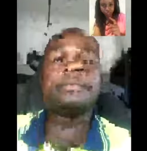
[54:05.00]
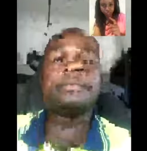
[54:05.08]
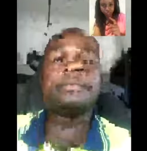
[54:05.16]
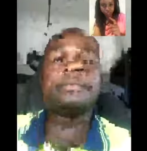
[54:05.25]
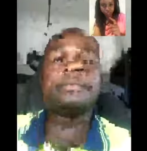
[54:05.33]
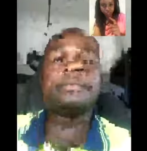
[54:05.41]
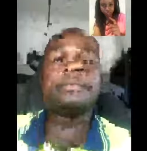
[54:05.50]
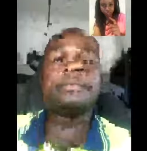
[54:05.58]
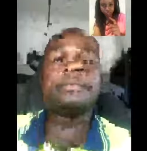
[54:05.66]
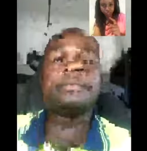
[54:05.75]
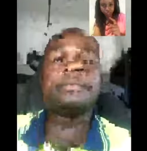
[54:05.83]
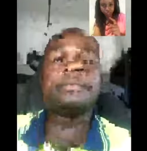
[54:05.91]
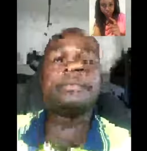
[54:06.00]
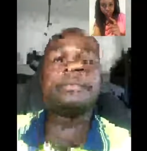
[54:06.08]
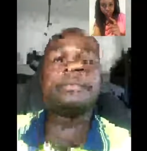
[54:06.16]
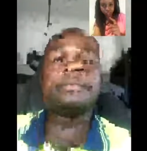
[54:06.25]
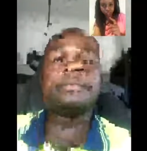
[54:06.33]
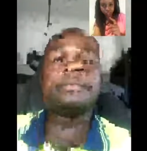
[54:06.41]

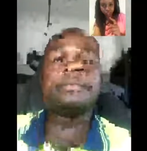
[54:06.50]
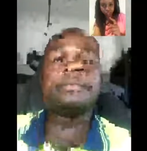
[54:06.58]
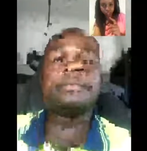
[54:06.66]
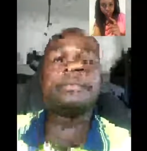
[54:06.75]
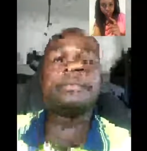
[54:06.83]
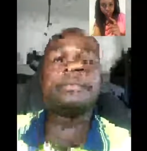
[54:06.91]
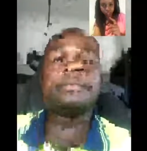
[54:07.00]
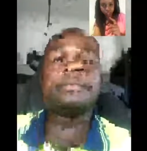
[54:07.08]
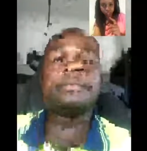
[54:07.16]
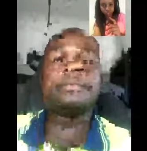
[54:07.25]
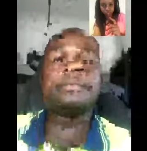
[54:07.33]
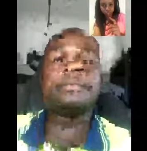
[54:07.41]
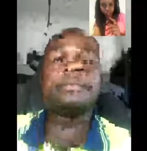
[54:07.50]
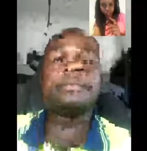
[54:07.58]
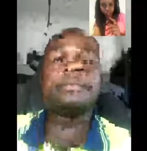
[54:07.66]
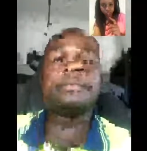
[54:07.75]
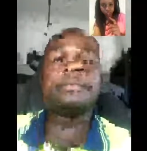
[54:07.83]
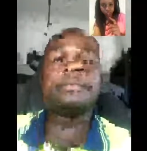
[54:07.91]

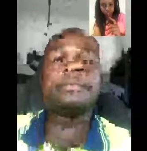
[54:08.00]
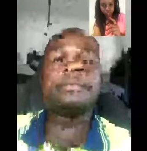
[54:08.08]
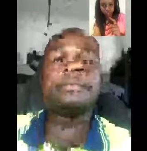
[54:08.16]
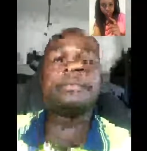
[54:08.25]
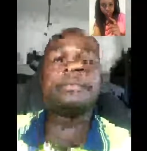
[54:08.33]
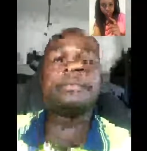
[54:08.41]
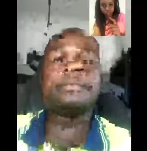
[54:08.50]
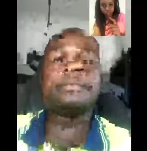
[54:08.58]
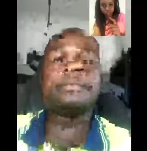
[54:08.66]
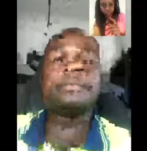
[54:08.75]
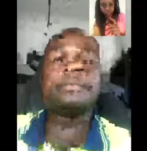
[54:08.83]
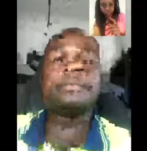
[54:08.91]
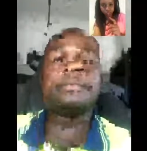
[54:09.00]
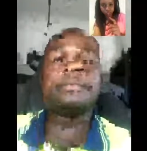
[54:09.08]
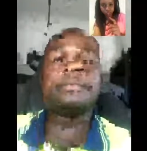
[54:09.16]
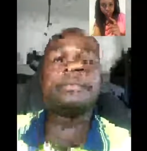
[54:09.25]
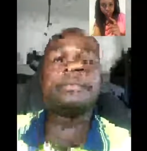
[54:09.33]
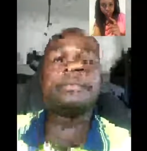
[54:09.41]

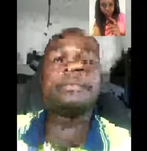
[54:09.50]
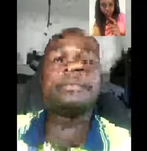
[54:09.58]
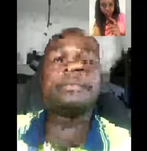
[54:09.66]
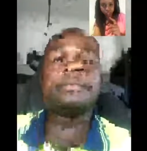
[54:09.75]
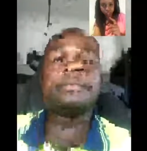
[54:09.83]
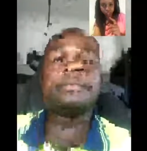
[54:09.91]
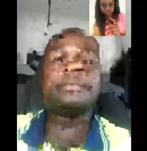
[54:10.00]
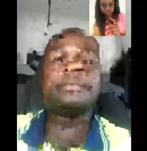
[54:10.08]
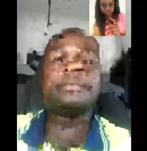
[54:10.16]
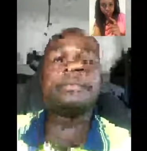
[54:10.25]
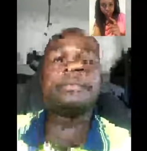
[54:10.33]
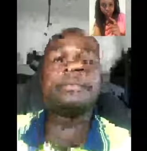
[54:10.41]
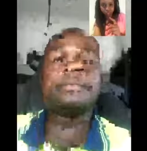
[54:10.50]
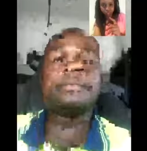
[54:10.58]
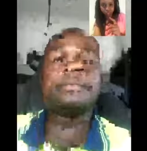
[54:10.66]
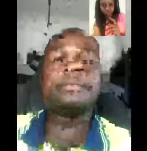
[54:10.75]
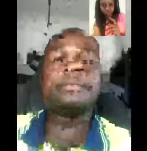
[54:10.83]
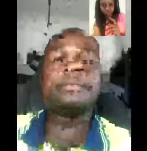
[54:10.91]

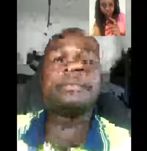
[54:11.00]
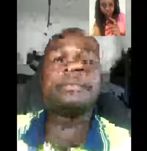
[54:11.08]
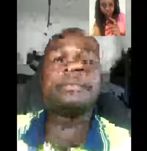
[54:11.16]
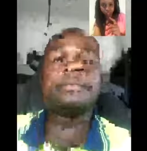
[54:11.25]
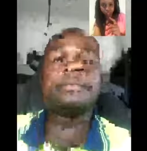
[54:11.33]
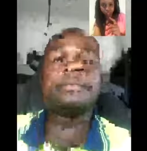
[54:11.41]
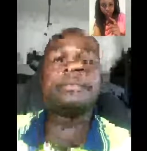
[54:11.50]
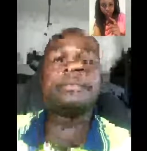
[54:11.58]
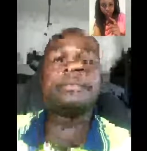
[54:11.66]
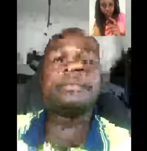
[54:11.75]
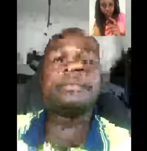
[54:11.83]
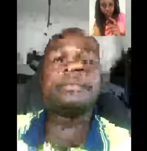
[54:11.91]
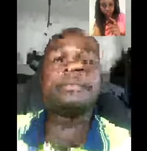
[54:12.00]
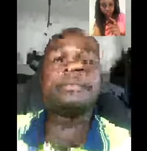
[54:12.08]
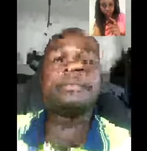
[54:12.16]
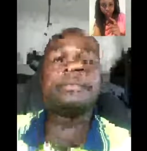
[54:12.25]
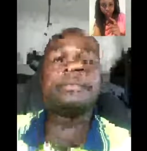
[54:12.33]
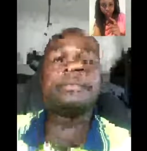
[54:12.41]

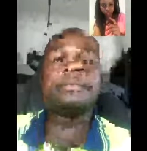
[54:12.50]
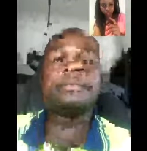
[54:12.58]
Nothing is said.